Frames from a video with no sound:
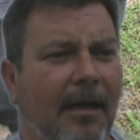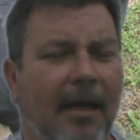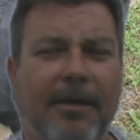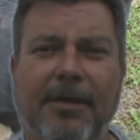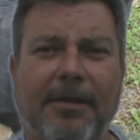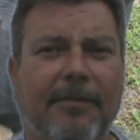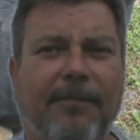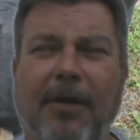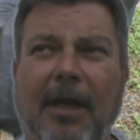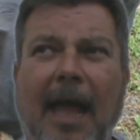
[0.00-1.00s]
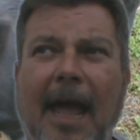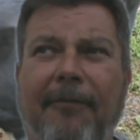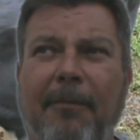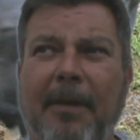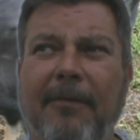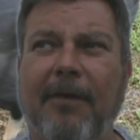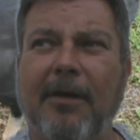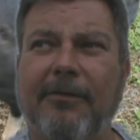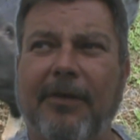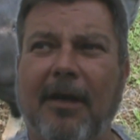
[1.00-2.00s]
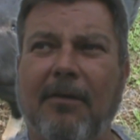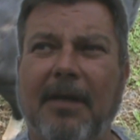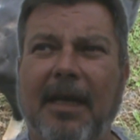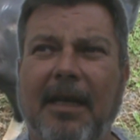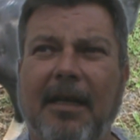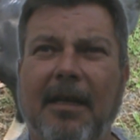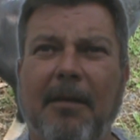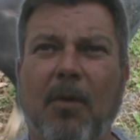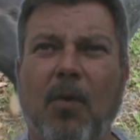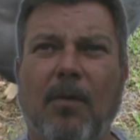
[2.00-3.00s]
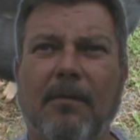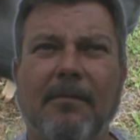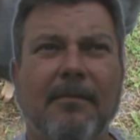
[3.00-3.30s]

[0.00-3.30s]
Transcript: I just, for the life of me, folks, I don't get it anymore.